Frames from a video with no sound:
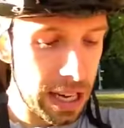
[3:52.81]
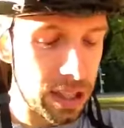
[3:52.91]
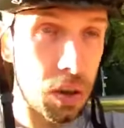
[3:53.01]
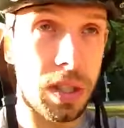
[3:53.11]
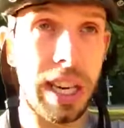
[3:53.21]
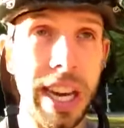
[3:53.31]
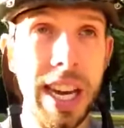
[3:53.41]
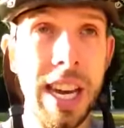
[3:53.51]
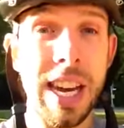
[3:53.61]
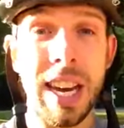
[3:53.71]
So
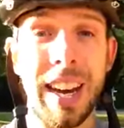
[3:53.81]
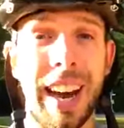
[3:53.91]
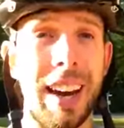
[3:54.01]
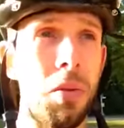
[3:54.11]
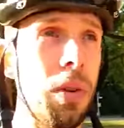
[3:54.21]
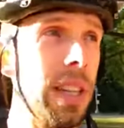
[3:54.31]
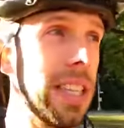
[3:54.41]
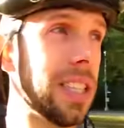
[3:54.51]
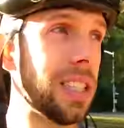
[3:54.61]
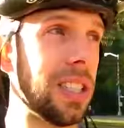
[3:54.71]
today, I
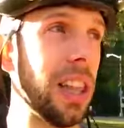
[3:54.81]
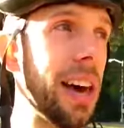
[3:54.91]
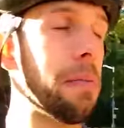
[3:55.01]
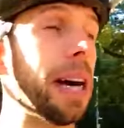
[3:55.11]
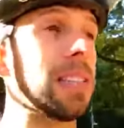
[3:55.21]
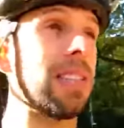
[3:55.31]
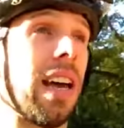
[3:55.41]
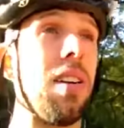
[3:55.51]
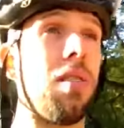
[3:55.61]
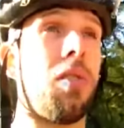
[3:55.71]
really just let
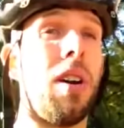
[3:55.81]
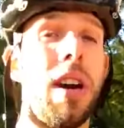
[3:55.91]
myself